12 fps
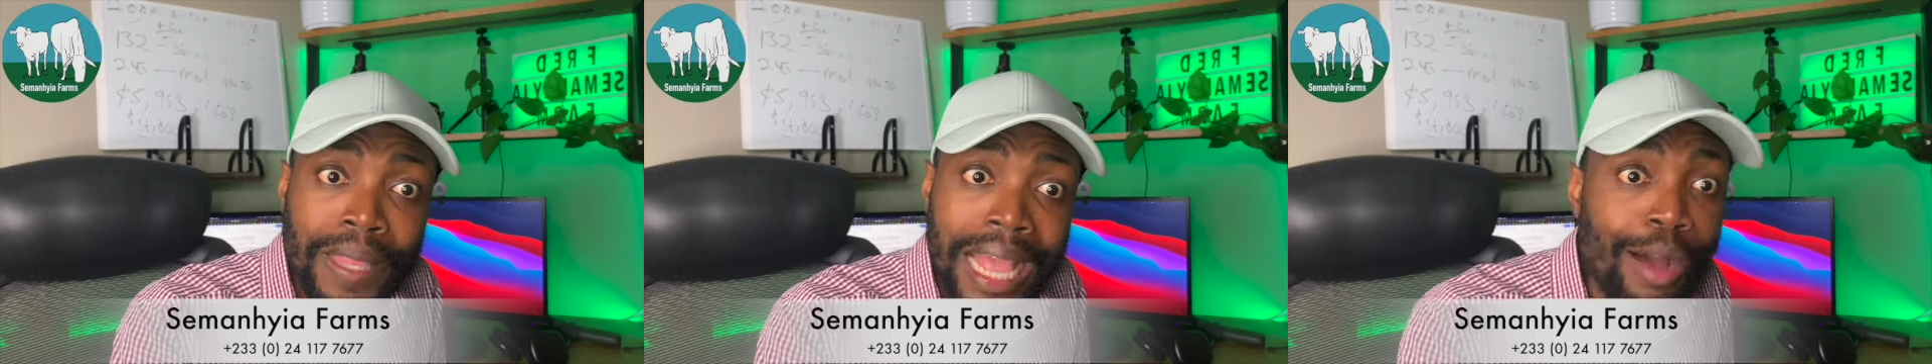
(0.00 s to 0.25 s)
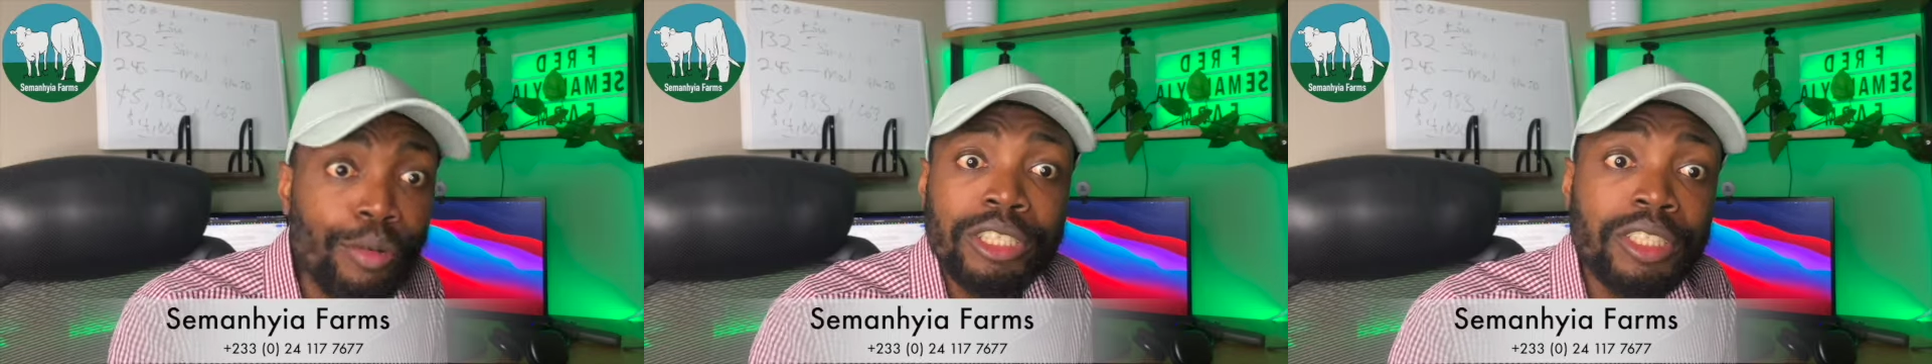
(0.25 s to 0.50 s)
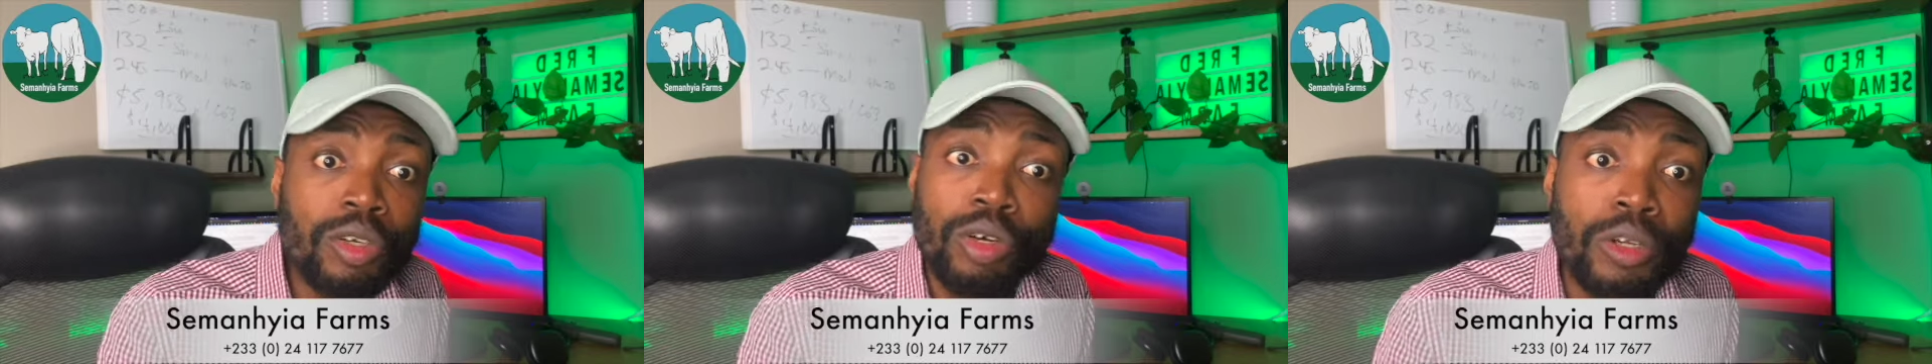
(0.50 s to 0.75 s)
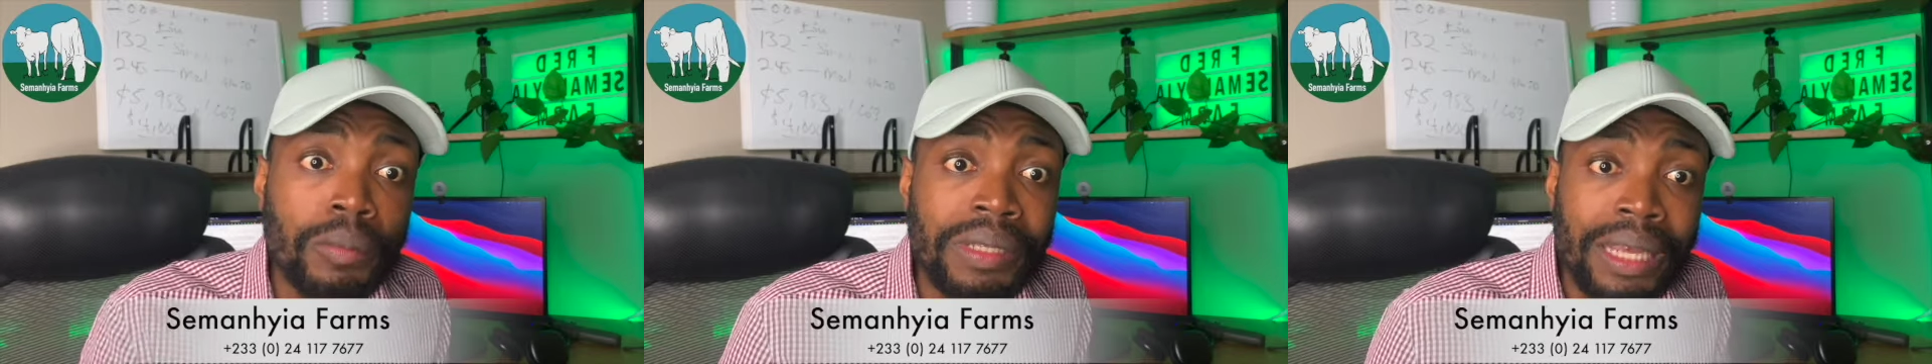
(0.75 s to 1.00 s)
I wasn't
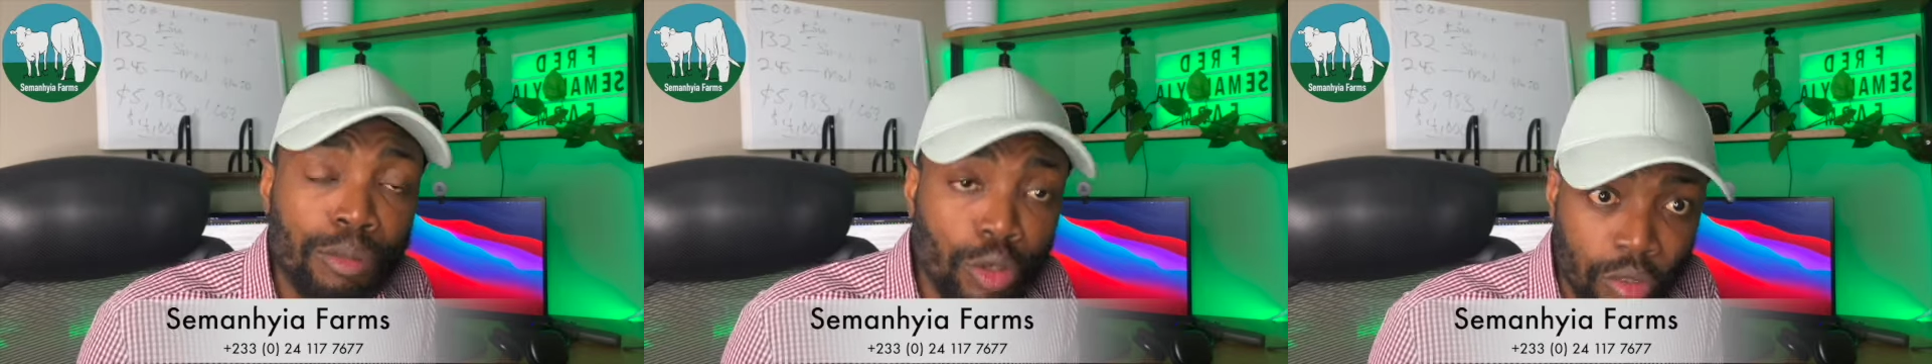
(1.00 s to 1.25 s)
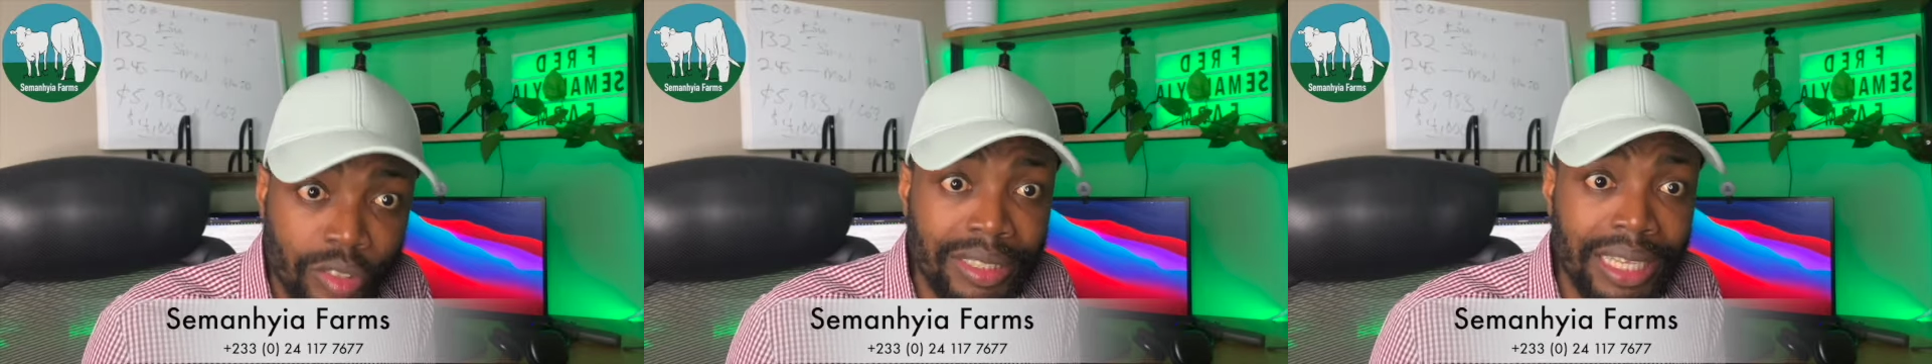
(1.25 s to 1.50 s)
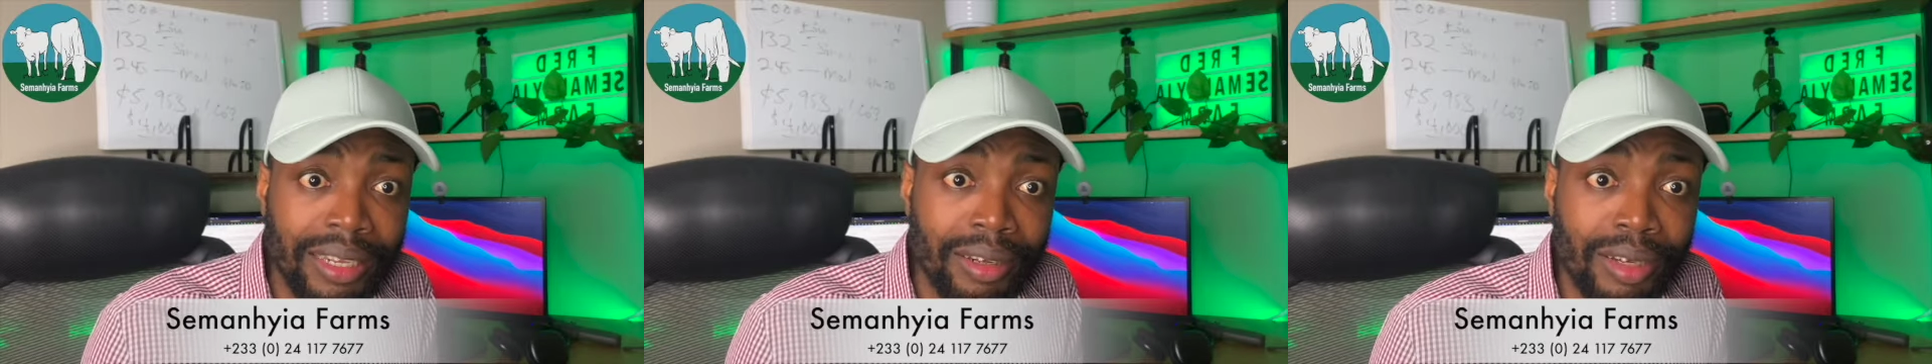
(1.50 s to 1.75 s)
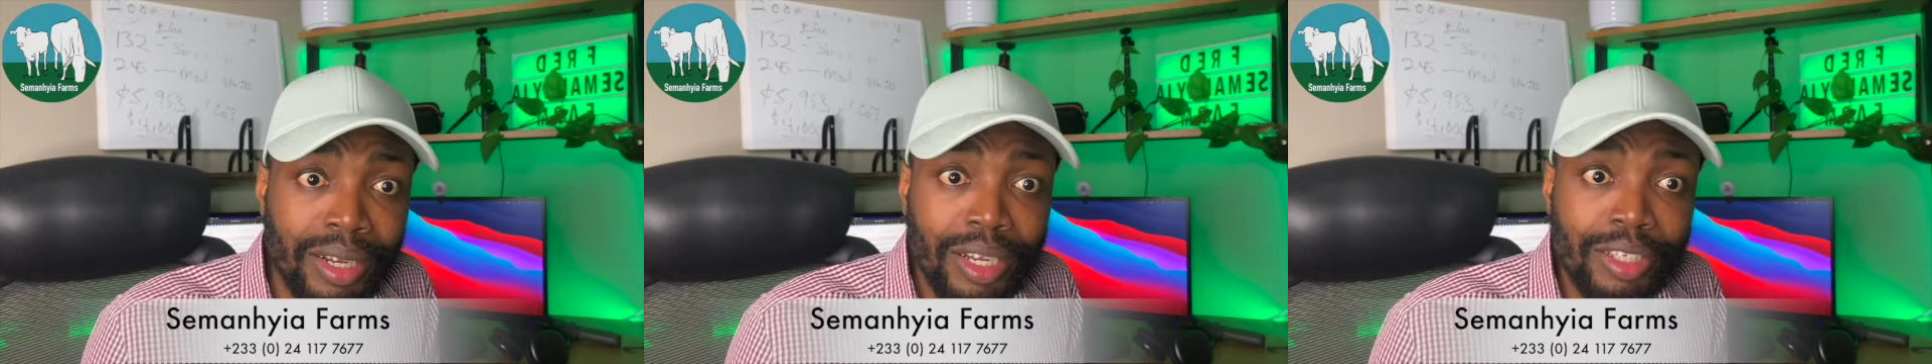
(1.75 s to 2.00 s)
going to be able to scale.